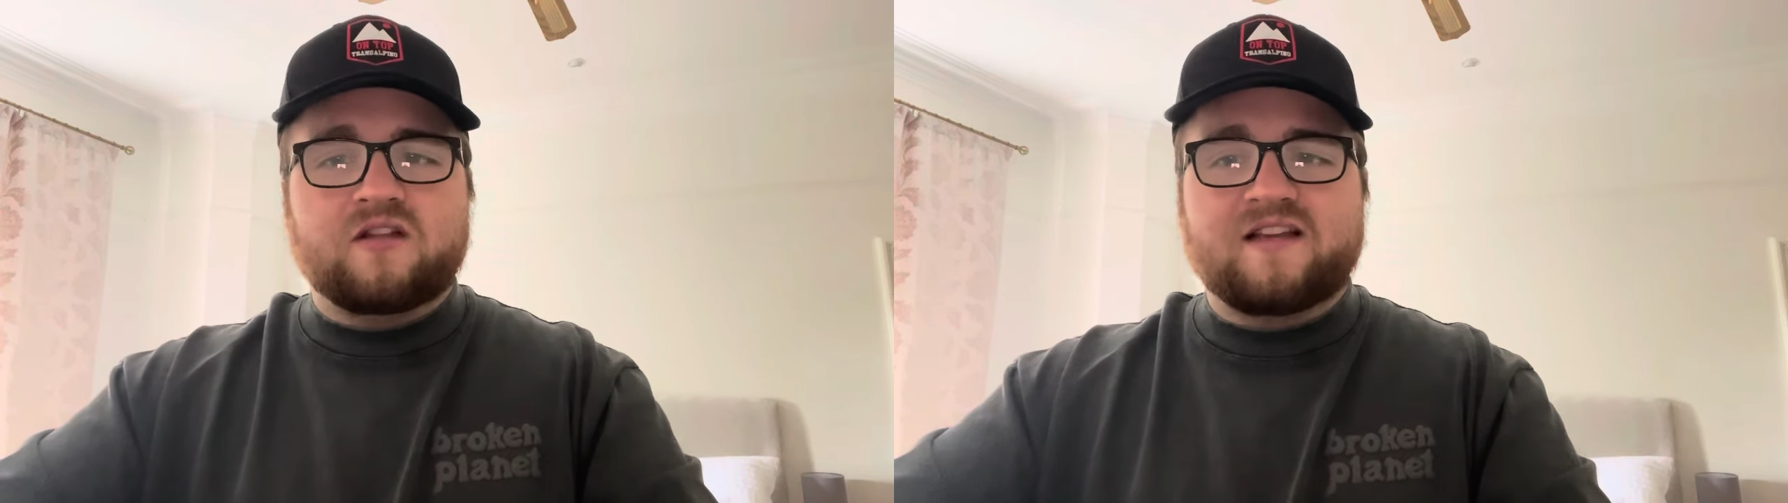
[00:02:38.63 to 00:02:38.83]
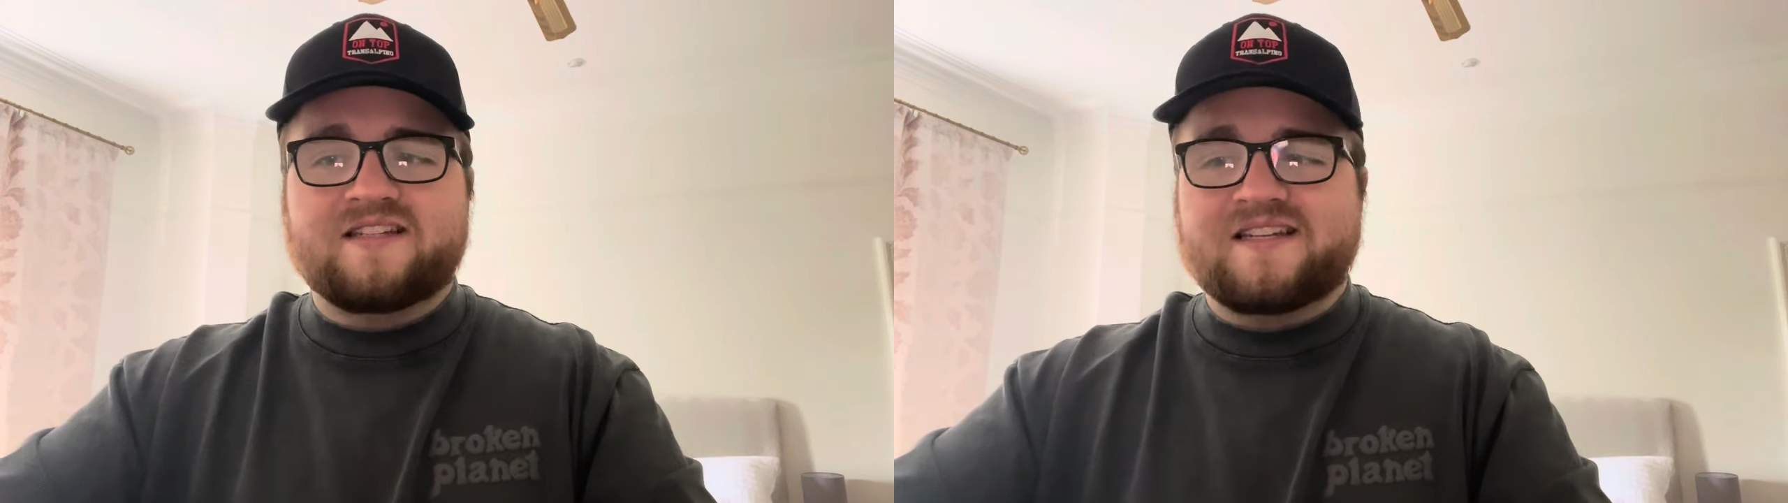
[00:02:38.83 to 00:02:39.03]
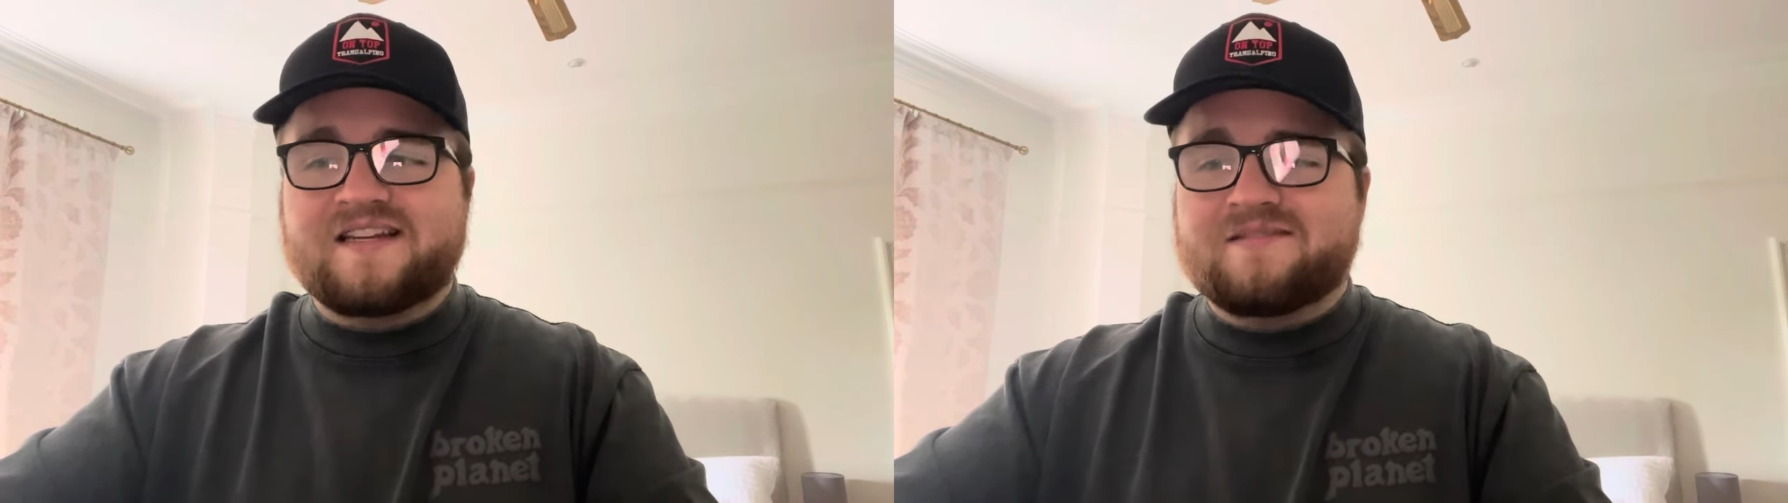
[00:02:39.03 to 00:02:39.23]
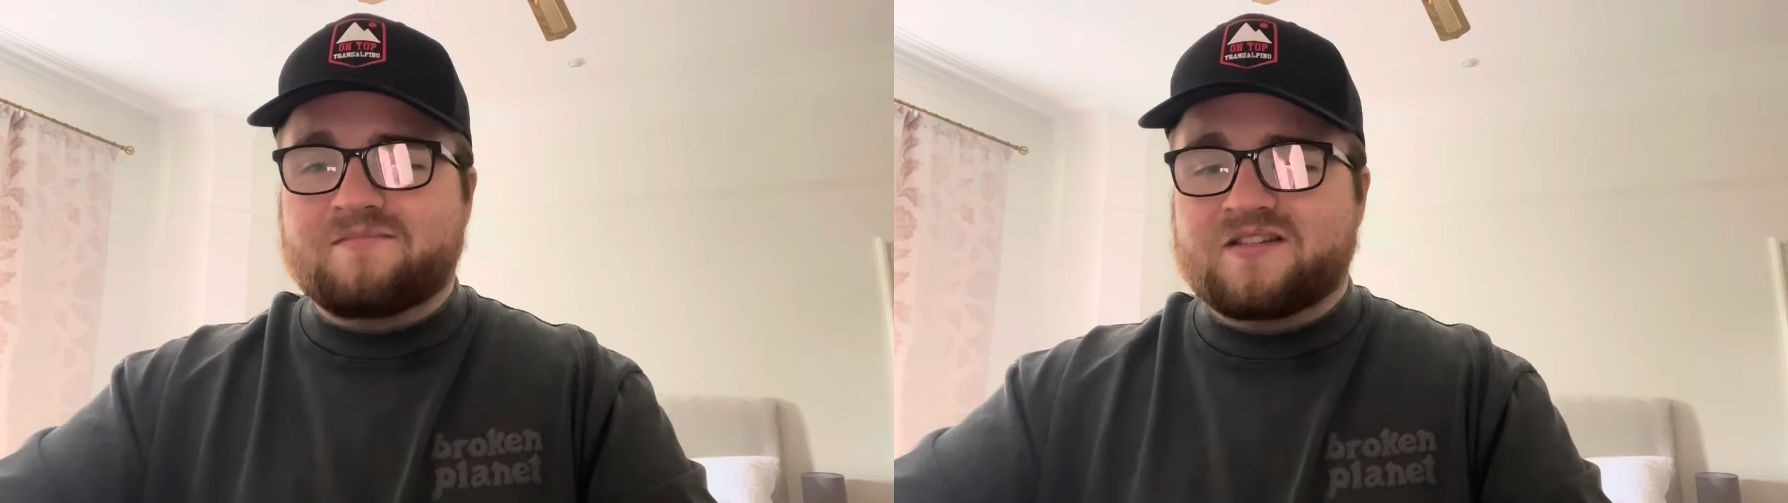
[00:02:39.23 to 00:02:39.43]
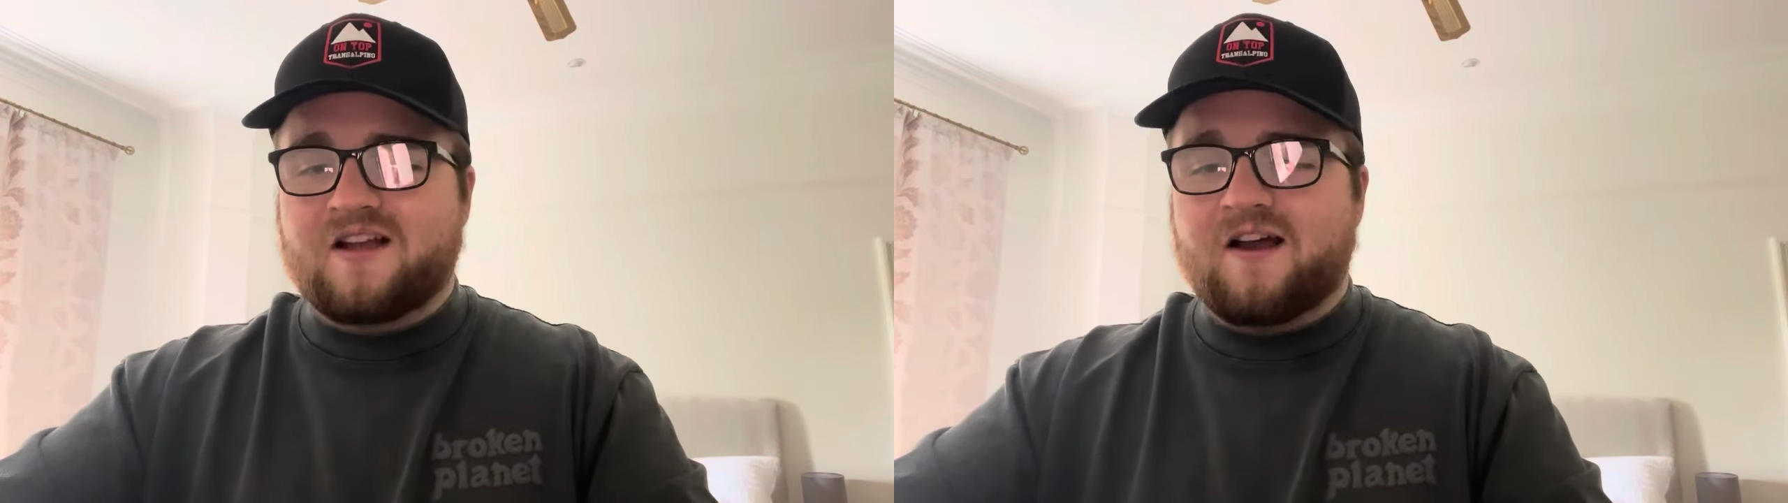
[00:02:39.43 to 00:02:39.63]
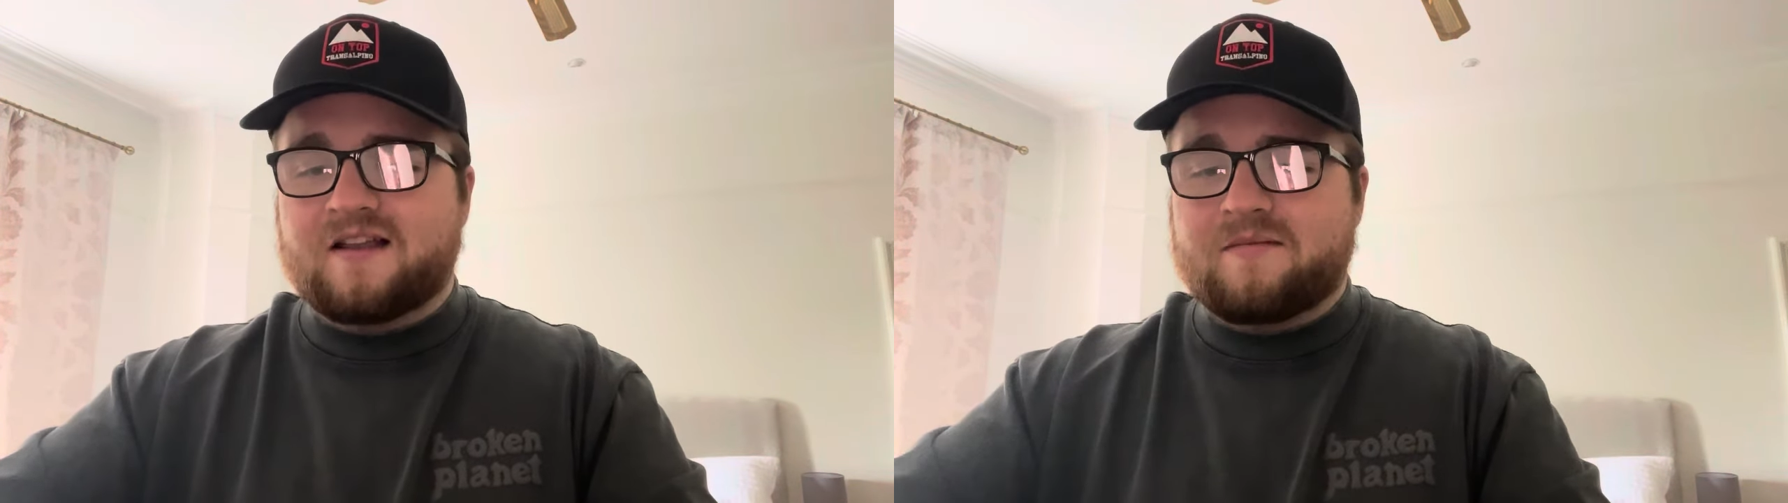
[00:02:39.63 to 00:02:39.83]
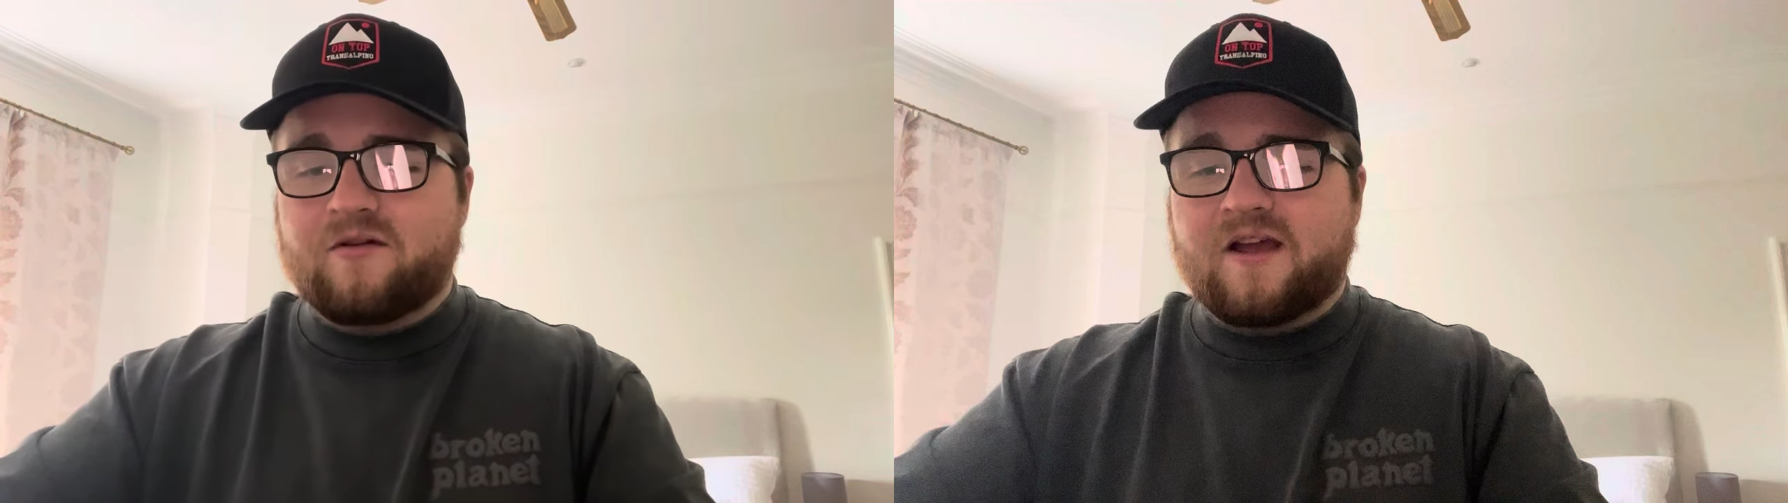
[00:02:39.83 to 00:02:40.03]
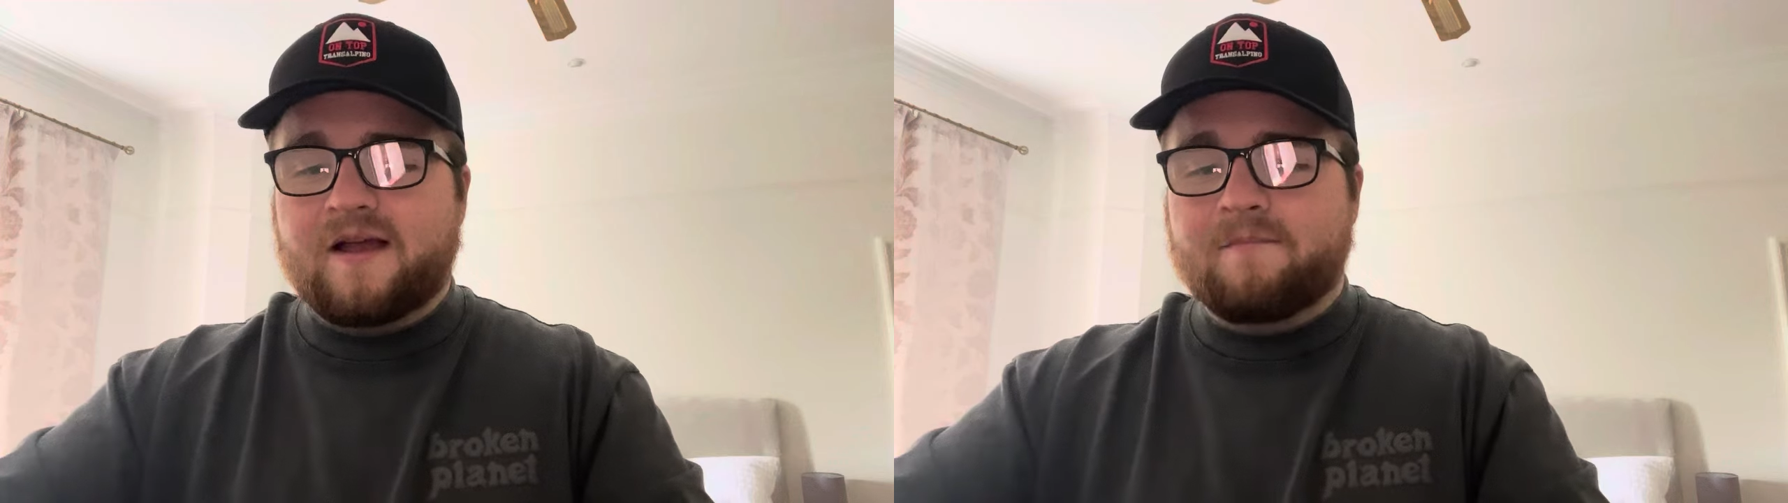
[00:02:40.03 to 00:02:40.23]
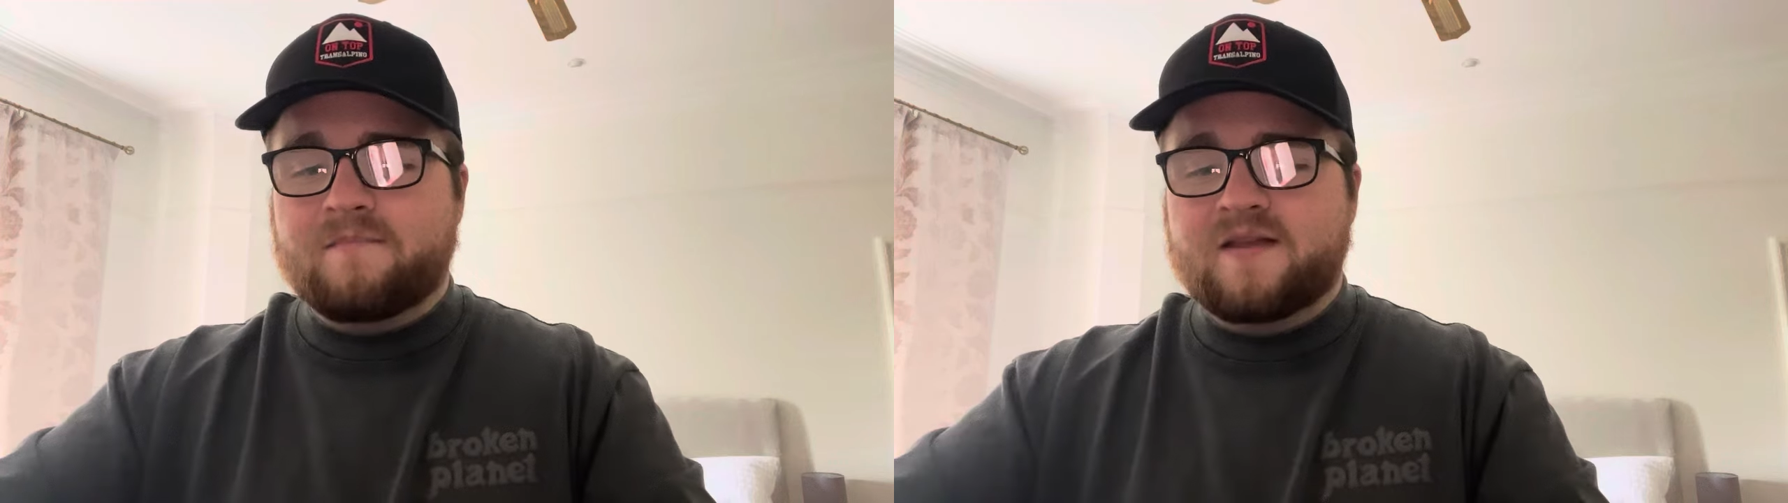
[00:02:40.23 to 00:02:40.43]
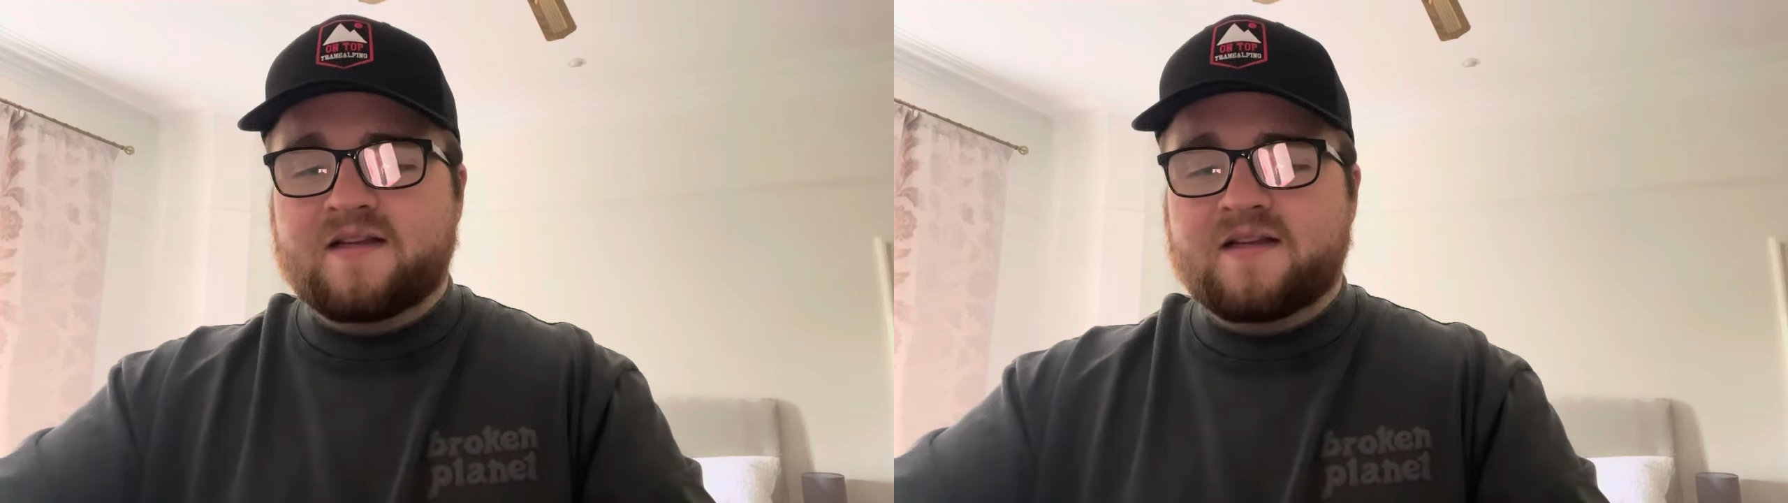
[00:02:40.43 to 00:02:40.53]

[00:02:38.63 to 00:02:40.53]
last season, bizarrely, but um,